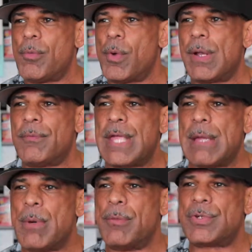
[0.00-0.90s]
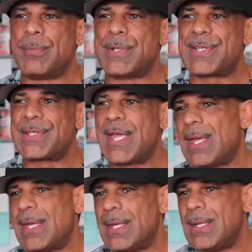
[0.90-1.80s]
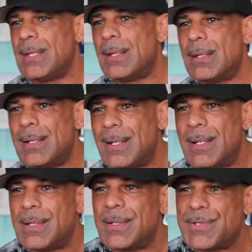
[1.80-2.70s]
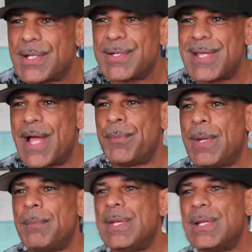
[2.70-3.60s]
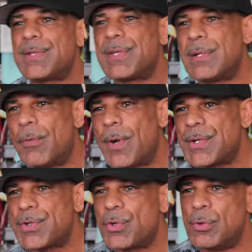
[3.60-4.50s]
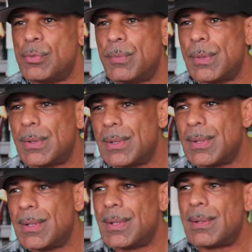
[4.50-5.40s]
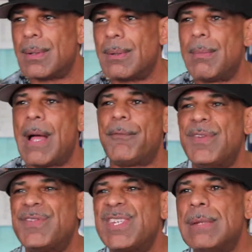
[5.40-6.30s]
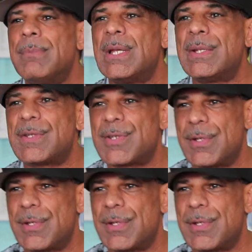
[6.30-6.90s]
one of them came over to me and says, "Hey, E, check this out, man. Meet us in the restroom in about 15 minutes."